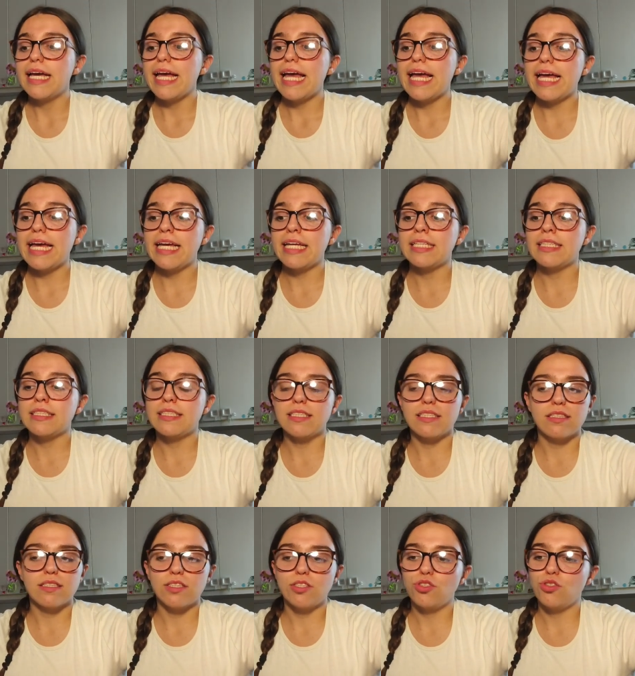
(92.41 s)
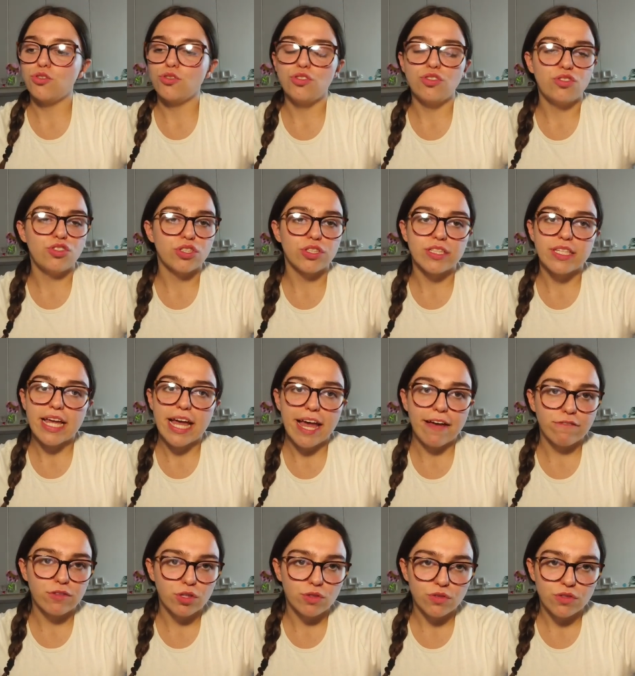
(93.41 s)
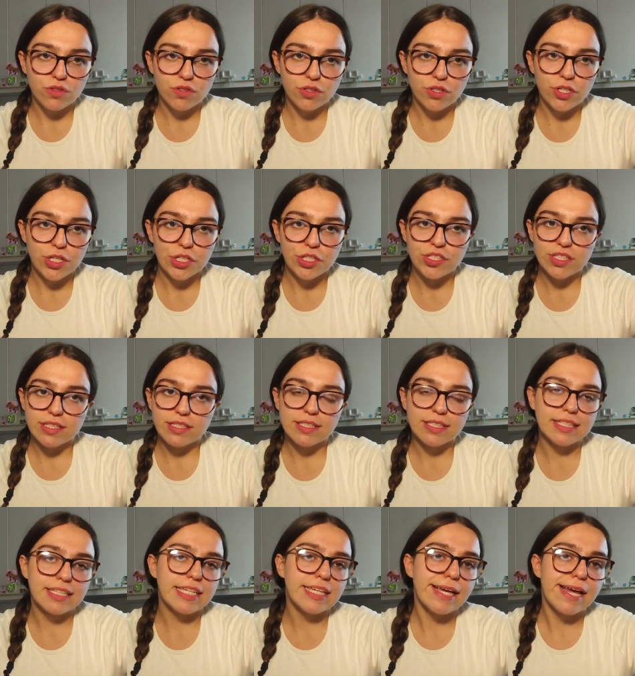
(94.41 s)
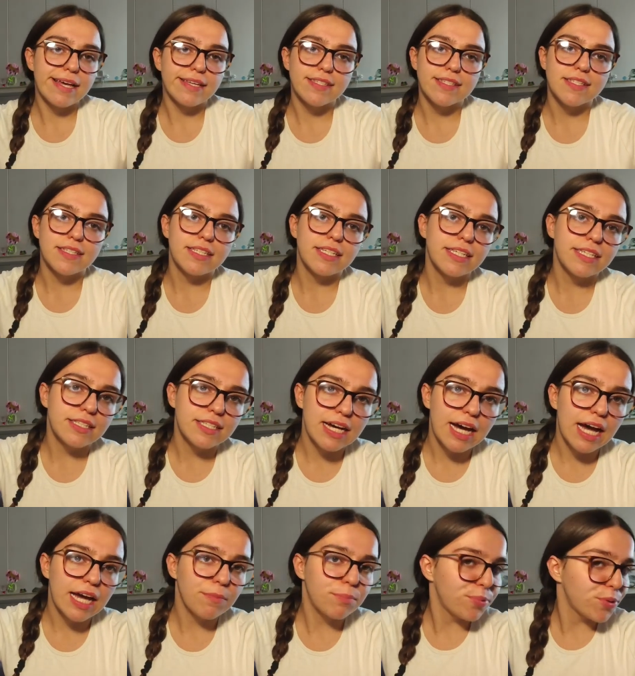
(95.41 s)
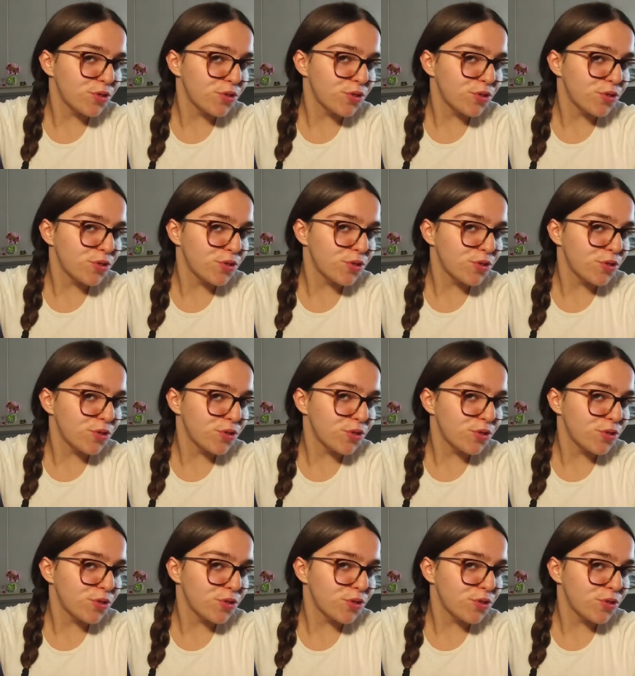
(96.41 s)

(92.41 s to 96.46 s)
and you just have to search CSC type